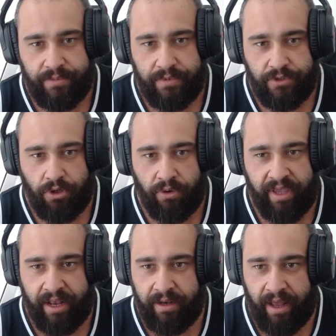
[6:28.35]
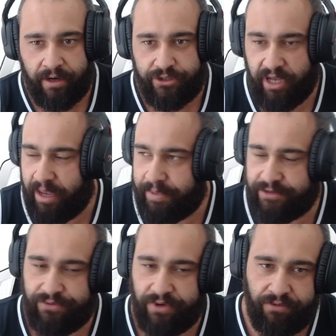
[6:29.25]
So getting out of shape
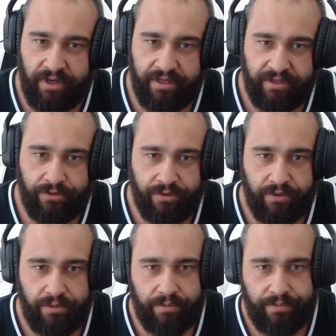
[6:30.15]
is really, really easy to do.